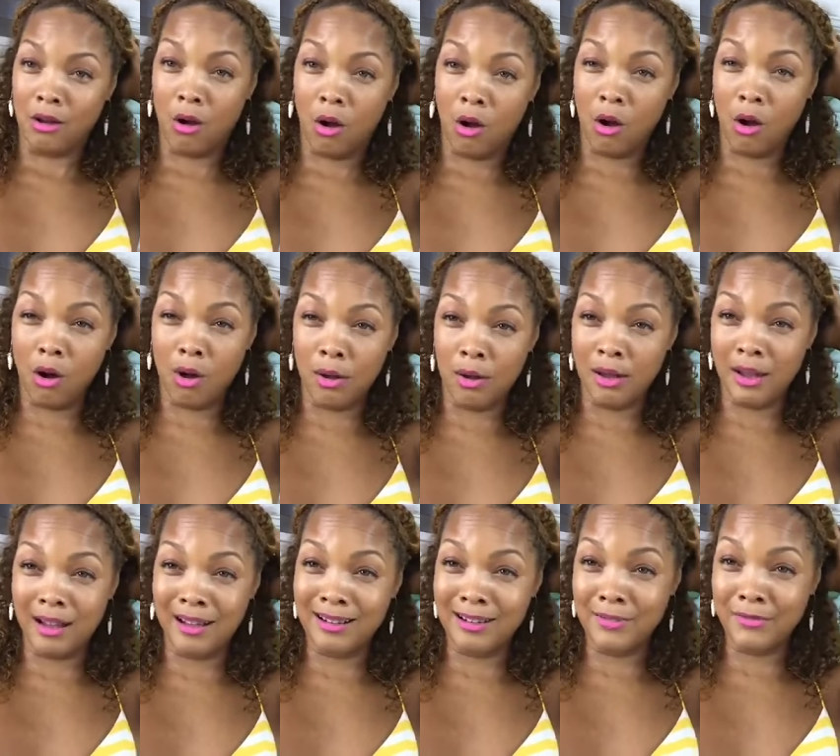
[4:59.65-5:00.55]
all
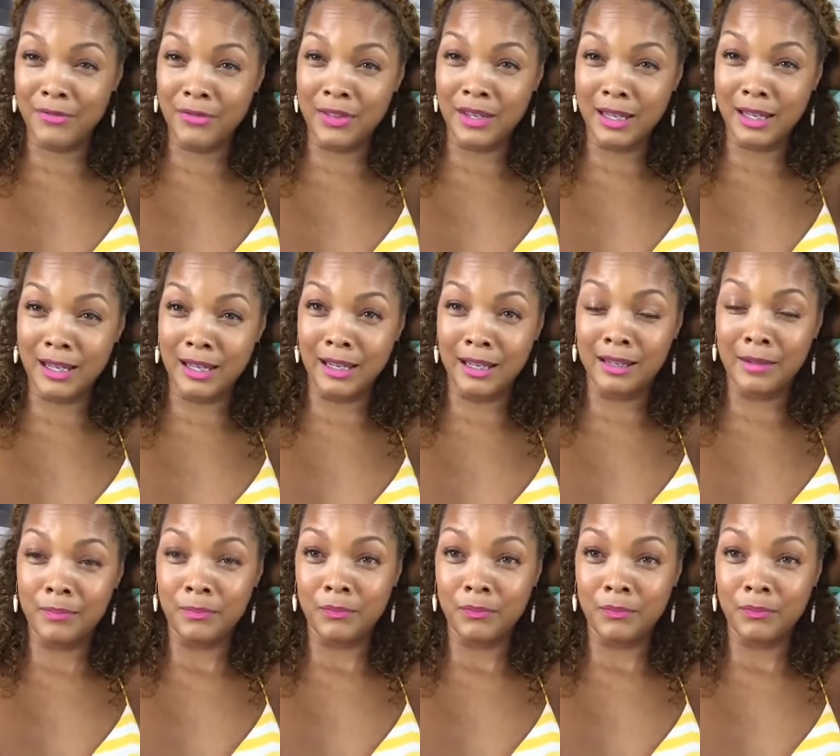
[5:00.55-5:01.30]
of the